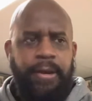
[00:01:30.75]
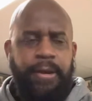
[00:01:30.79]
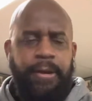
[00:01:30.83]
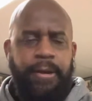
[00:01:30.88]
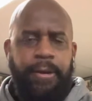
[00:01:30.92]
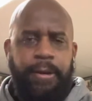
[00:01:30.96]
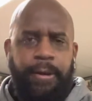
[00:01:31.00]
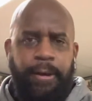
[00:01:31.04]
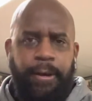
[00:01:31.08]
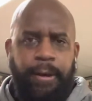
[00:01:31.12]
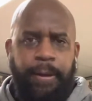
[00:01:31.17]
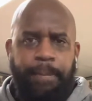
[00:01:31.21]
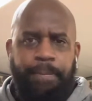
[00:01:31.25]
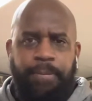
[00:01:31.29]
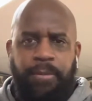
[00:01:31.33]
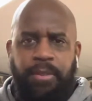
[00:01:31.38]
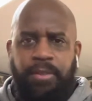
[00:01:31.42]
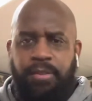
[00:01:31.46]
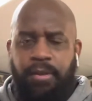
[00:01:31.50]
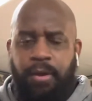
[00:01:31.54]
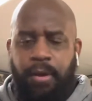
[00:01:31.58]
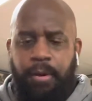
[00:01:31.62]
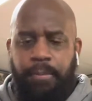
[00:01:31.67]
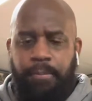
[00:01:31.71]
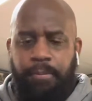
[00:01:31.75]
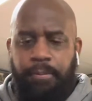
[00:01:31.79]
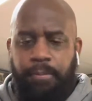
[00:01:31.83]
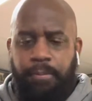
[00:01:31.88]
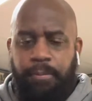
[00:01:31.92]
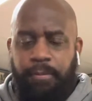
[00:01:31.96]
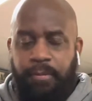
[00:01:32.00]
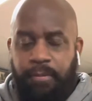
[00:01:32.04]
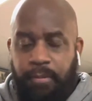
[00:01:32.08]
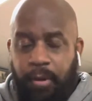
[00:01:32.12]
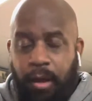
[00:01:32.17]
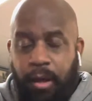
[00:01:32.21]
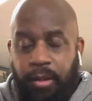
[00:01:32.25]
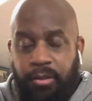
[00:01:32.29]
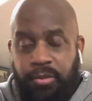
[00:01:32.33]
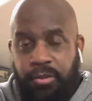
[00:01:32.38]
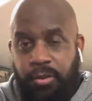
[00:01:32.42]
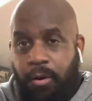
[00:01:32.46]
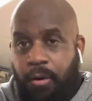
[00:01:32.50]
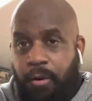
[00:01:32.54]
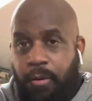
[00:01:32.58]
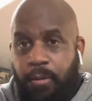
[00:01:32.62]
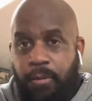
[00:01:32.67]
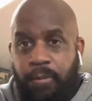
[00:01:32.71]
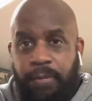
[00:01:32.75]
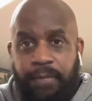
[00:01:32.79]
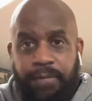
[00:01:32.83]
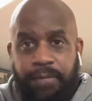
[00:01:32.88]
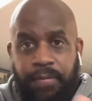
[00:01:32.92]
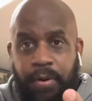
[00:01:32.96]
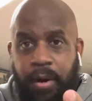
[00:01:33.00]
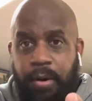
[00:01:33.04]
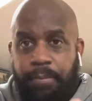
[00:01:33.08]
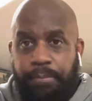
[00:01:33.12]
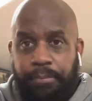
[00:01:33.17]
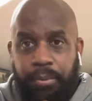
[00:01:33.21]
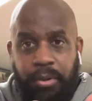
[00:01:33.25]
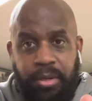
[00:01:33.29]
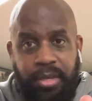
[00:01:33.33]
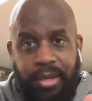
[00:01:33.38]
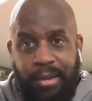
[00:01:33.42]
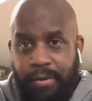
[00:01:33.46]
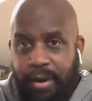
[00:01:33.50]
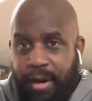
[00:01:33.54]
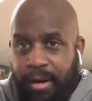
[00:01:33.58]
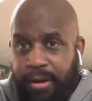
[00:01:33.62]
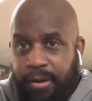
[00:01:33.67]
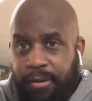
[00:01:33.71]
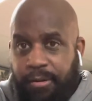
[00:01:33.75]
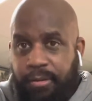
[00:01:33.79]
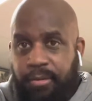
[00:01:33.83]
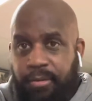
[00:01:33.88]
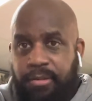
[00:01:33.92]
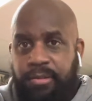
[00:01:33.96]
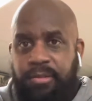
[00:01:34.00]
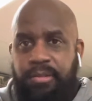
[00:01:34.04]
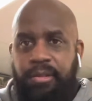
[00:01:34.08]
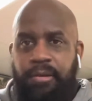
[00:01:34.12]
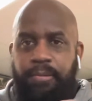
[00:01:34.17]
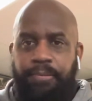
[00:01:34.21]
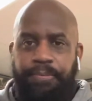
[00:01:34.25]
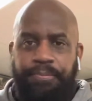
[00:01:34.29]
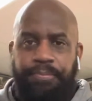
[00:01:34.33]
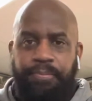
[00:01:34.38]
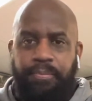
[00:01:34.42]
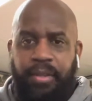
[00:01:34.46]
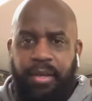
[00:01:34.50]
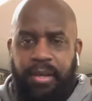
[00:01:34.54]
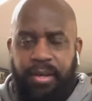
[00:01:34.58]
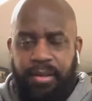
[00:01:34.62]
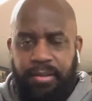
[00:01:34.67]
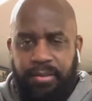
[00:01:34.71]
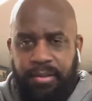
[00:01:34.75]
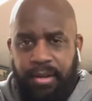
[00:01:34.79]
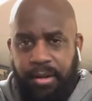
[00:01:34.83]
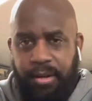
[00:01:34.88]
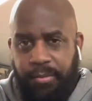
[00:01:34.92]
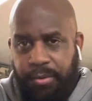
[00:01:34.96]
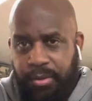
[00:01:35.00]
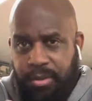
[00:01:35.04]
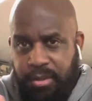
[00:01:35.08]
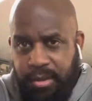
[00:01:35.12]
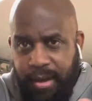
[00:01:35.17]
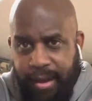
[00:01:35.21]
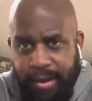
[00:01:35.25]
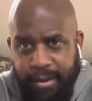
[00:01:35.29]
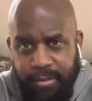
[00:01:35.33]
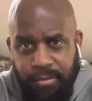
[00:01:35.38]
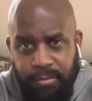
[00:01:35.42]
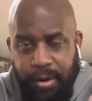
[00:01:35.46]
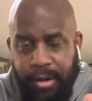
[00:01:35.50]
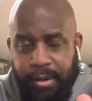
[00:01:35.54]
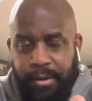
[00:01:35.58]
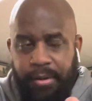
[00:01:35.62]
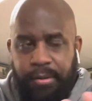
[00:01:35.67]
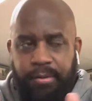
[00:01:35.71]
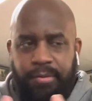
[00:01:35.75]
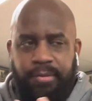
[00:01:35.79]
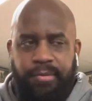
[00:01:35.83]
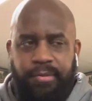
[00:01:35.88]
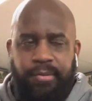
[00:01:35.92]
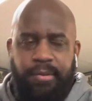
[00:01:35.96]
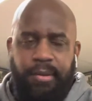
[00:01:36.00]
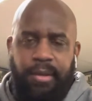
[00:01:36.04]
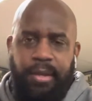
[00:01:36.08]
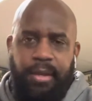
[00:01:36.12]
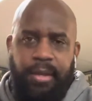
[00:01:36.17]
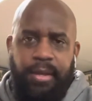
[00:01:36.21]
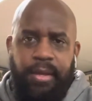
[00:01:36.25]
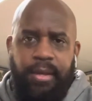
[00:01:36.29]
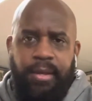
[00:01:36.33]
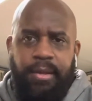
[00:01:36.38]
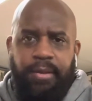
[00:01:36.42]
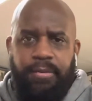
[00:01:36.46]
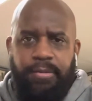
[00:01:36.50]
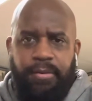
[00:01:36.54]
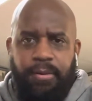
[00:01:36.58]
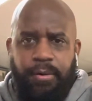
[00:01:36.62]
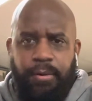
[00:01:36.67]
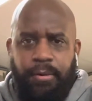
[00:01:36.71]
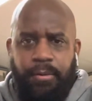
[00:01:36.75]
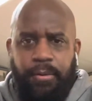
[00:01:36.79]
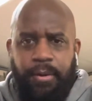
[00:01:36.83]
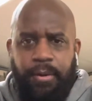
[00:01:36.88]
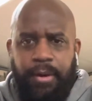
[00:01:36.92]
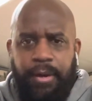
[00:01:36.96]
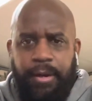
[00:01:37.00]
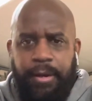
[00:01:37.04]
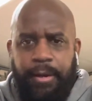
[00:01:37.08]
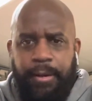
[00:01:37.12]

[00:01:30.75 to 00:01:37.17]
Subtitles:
some soul, funk, boogie records, etc., jazz records. So,